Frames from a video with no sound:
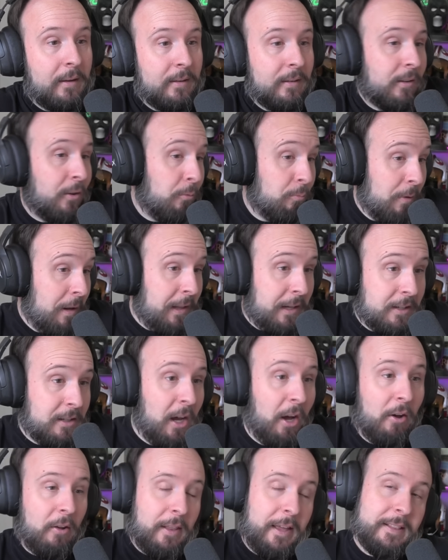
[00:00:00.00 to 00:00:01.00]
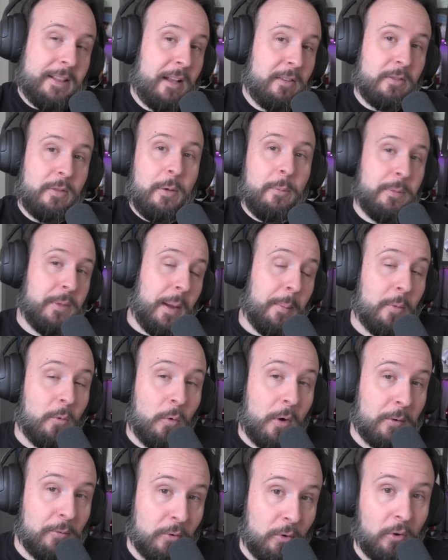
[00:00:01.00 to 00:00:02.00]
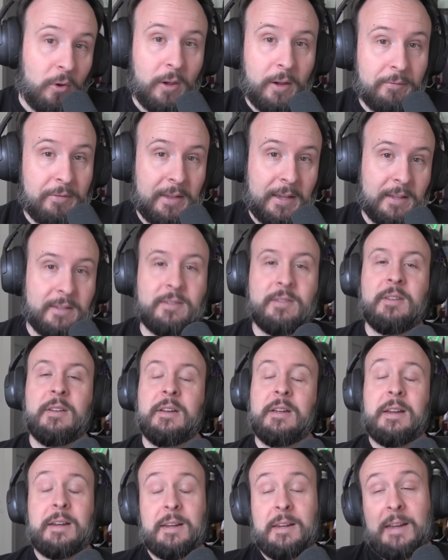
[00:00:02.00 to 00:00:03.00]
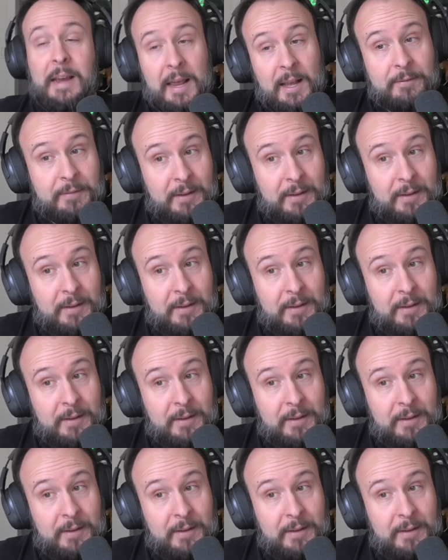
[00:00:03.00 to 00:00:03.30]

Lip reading: You really don't. That's the number one rule of this kind of